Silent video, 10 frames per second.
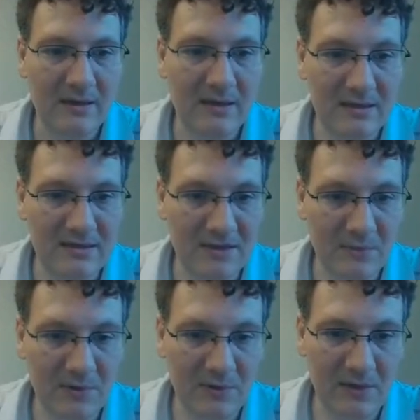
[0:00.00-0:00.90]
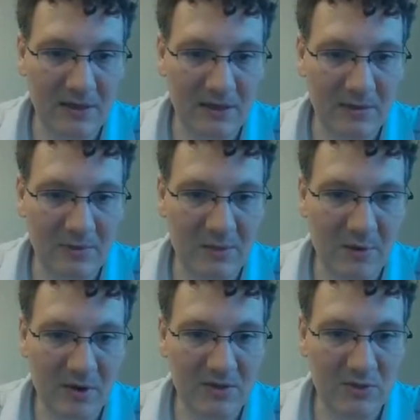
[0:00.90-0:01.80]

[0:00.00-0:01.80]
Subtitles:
is similarly going to be the partial